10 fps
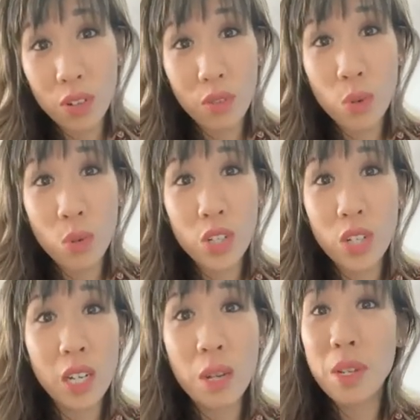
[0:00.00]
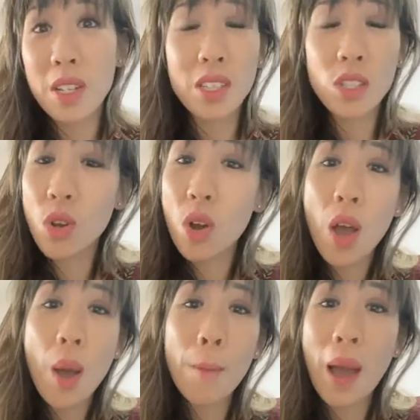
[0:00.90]
unfortunately, because it's not
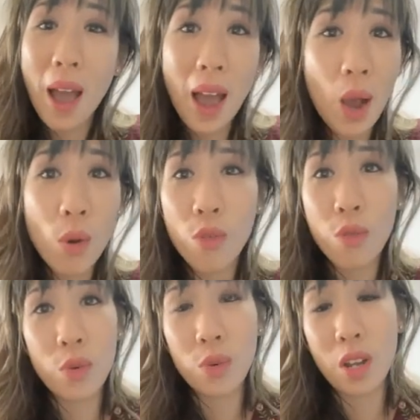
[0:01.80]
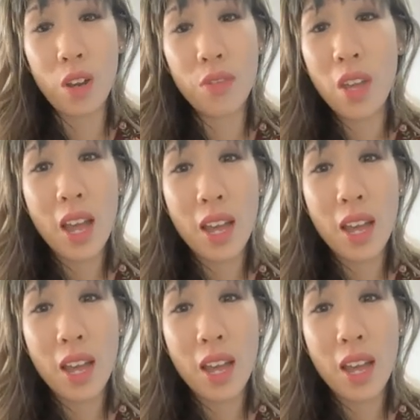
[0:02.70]
powerful enough